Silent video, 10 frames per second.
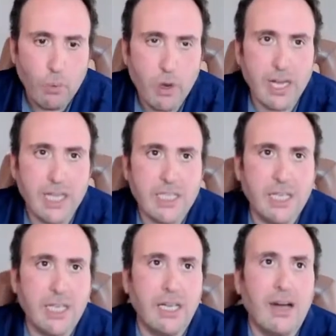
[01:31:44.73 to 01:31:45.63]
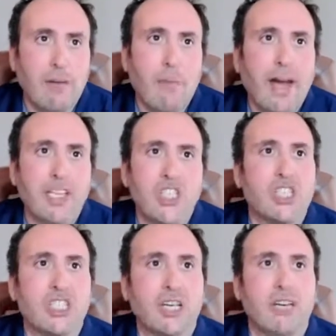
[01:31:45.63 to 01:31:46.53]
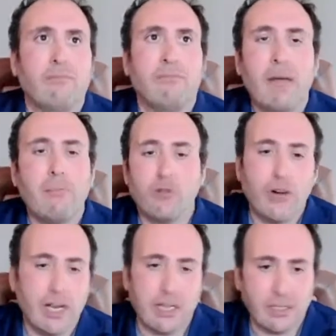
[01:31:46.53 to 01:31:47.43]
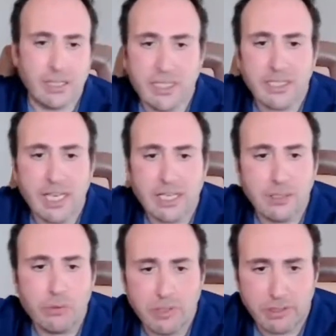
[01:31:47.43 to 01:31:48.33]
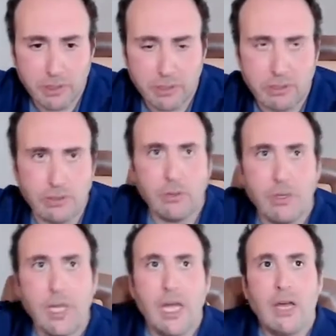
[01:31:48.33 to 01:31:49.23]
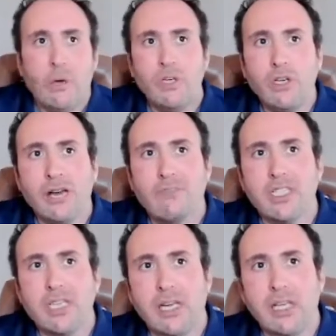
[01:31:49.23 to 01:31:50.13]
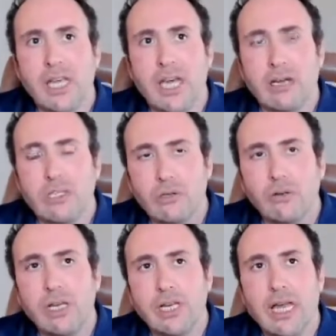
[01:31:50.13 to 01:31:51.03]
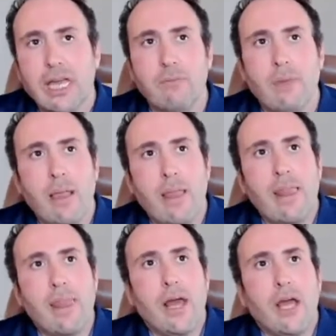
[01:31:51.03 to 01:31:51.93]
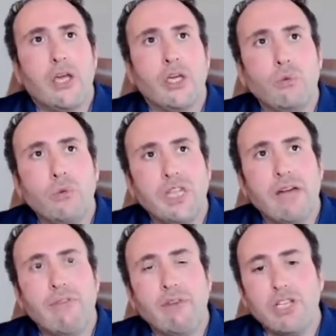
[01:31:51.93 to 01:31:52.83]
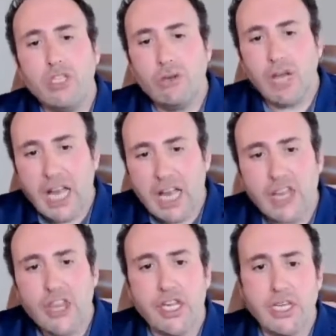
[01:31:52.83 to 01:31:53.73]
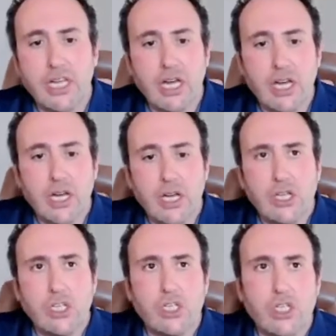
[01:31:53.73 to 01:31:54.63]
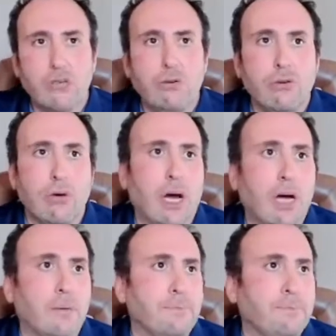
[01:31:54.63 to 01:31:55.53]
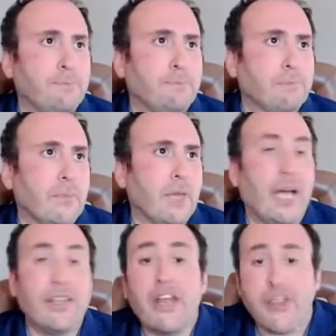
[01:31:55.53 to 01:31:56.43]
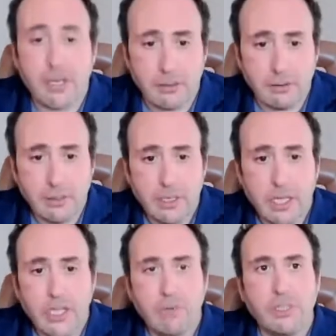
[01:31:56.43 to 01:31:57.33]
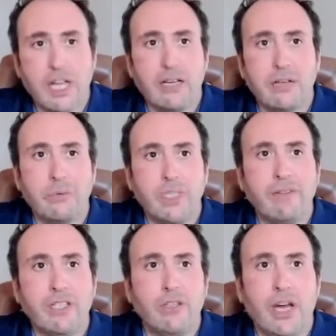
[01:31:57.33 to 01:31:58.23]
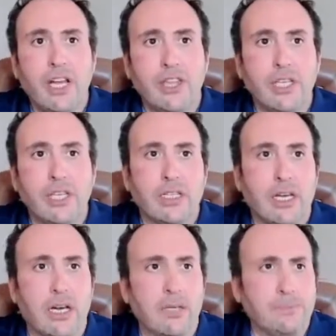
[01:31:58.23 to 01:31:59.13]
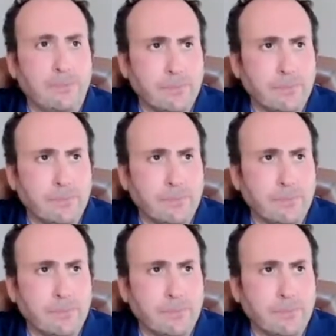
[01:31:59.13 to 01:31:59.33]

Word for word: where it's a money is just a kind of byproduct. It's a second derivative of what you do. When you have skin in the game, a uh, soul in the game, you would never do anything too um, unethical. You would not would never do anything that uh,